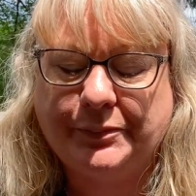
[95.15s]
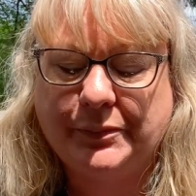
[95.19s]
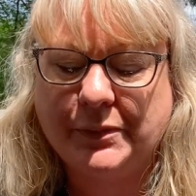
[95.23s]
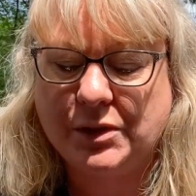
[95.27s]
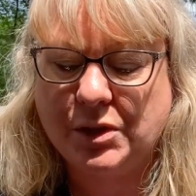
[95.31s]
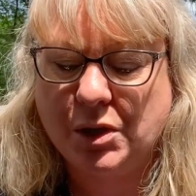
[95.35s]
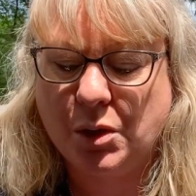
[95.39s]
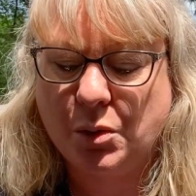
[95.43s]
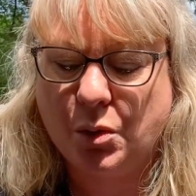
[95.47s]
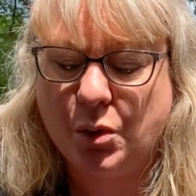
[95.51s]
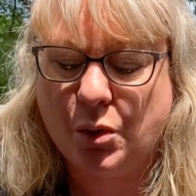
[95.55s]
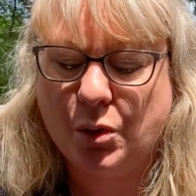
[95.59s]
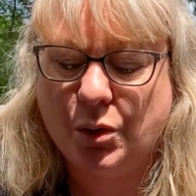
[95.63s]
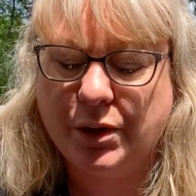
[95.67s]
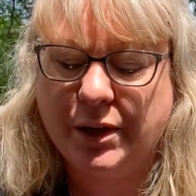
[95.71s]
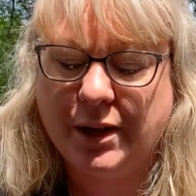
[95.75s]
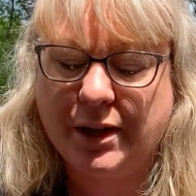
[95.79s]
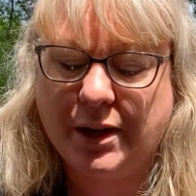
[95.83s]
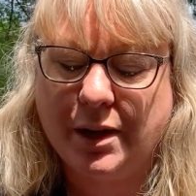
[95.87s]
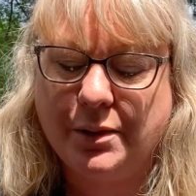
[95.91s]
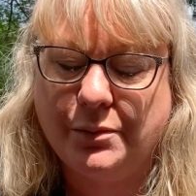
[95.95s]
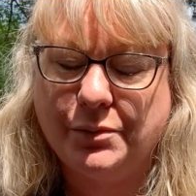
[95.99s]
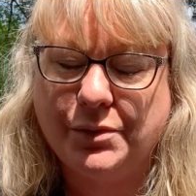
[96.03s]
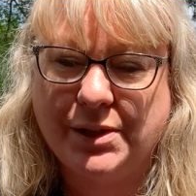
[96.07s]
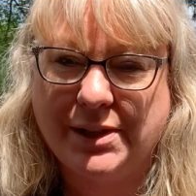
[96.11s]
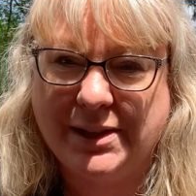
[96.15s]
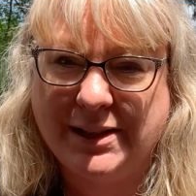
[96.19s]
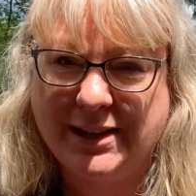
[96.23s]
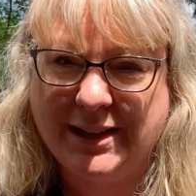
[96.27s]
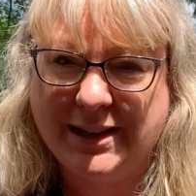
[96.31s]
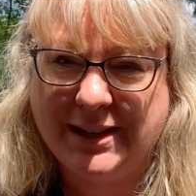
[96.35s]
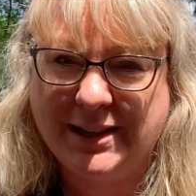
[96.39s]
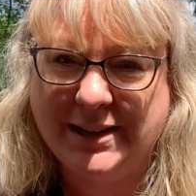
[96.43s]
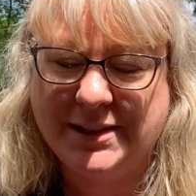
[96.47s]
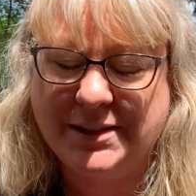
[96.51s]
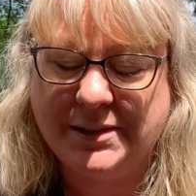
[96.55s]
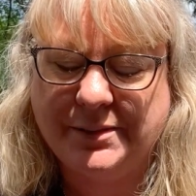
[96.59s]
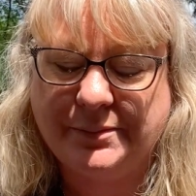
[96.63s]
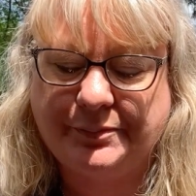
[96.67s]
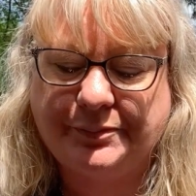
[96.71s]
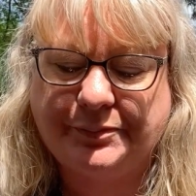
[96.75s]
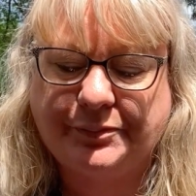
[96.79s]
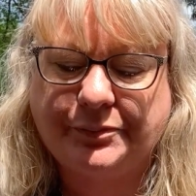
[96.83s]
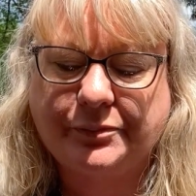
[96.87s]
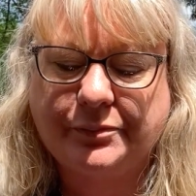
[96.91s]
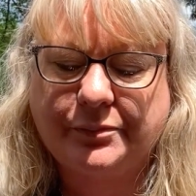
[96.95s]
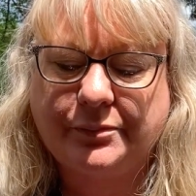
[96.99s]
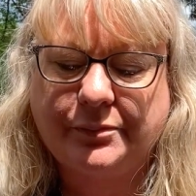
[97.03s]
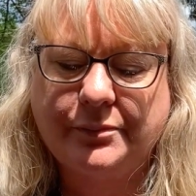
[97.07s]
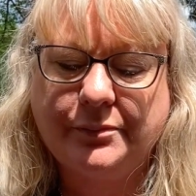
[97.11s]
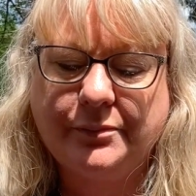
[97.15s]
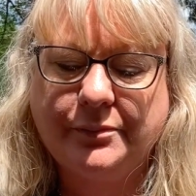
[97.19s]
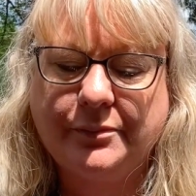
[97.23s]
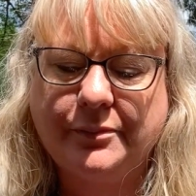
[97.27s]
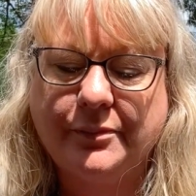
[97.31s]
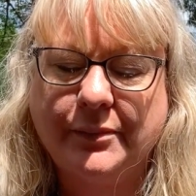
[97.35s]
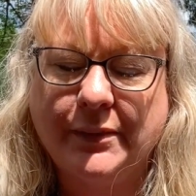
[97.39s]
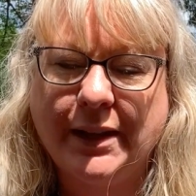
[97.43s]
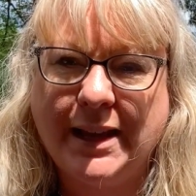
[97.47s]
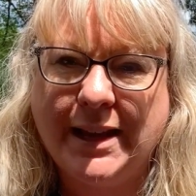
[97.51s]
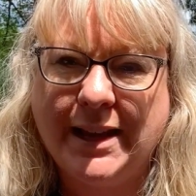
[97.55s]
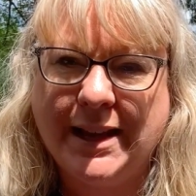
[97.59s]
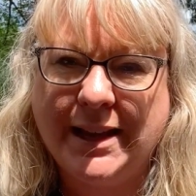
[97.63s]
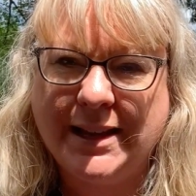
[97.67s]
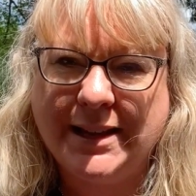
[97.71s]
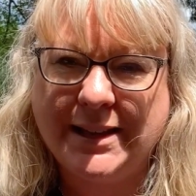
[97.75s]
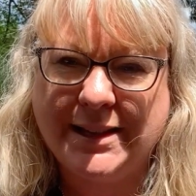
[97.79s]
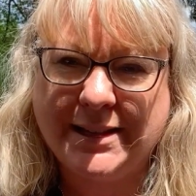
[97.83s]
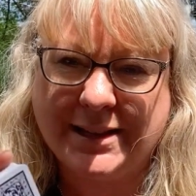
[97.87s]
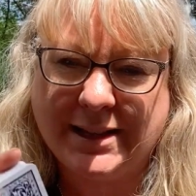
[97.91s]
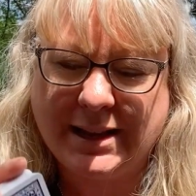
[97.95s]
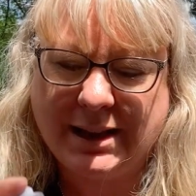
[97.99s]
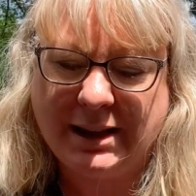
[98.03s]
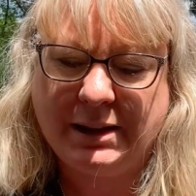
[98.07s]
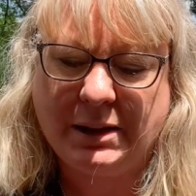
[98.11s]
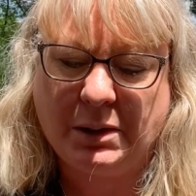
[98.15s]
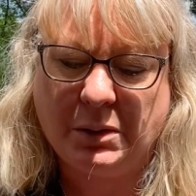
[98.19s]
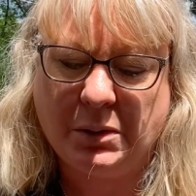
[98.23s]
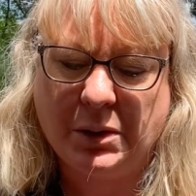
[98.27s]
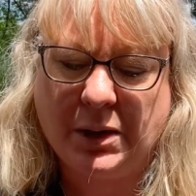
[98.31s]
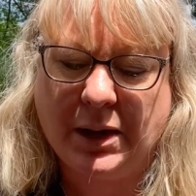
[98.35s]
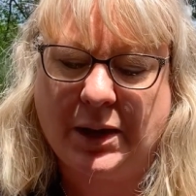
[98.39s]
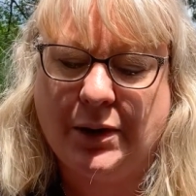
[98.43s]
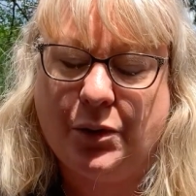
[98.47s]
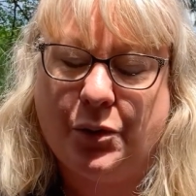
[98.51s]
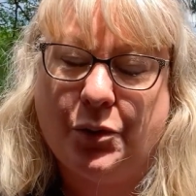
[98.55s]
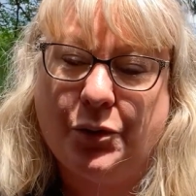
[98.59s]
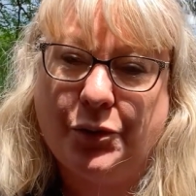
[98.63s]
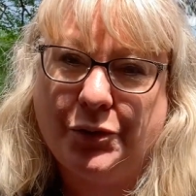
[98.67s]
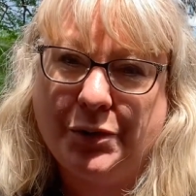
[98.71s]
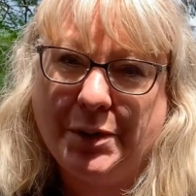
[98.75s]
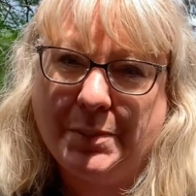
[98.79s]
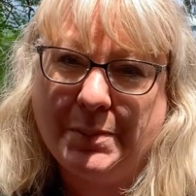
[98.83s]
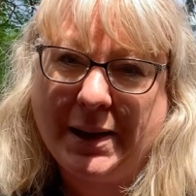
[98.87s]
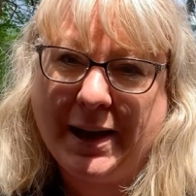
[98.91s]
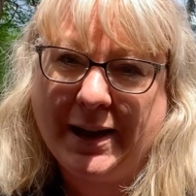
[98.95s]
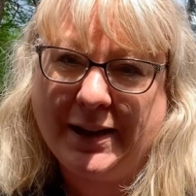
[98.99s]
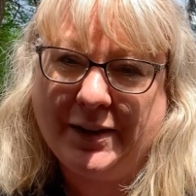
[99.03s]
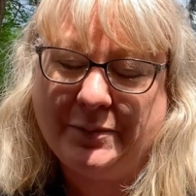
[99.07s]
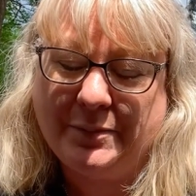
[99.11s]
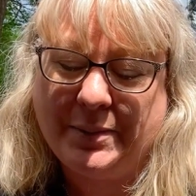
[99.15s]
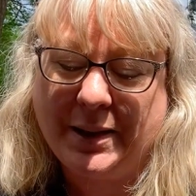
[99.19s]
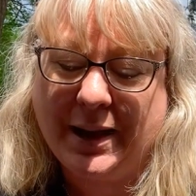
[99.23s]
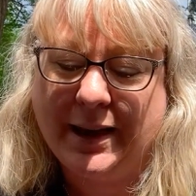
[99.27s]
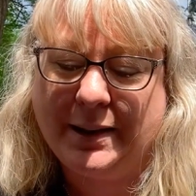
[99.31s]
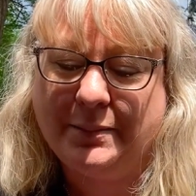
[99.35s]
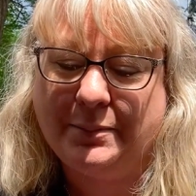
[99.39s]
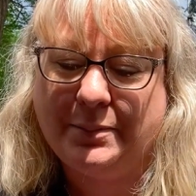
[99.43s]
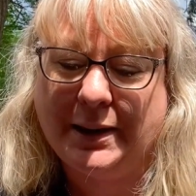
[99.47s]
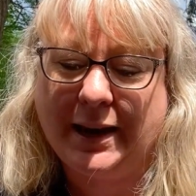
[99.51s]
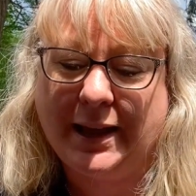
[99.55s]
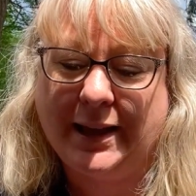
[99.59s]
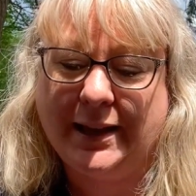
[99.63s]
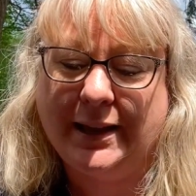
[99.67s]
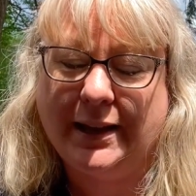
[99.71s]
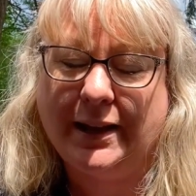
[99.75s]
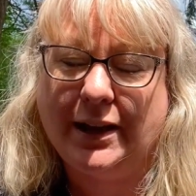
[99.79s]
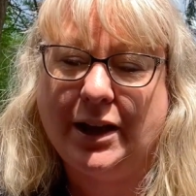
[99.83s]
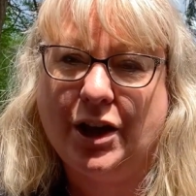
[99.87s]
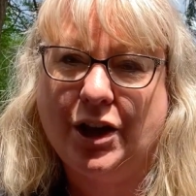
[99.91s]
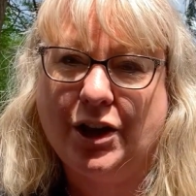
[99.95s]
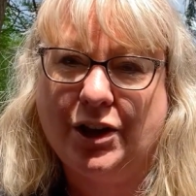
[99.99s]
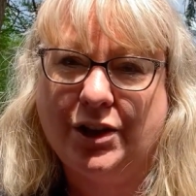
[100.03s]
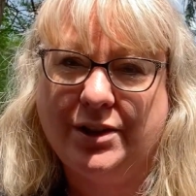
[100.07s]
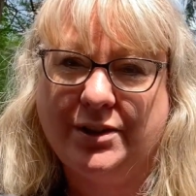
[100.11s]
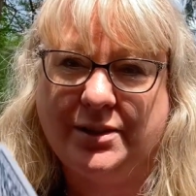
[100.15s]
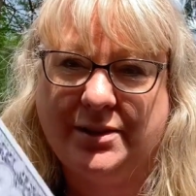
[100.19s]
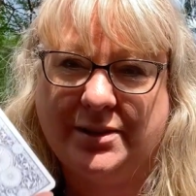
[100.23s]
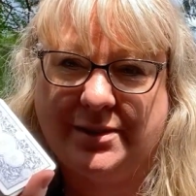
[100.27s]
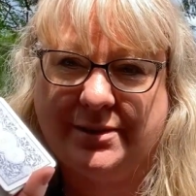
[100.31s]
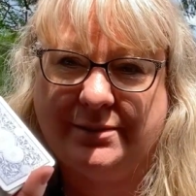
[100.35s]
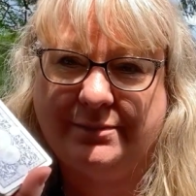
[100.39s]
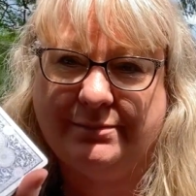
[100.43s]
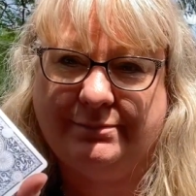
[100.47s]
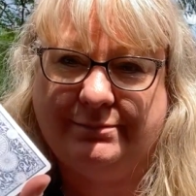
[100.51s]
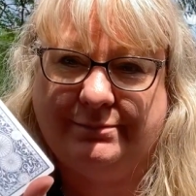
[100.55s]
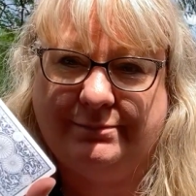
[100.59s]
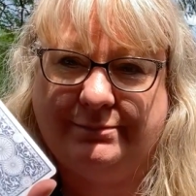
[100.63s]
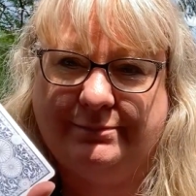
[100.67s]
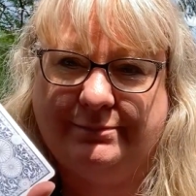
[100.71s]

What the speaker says: So all you're going to need is an ordinary pack of playing cards,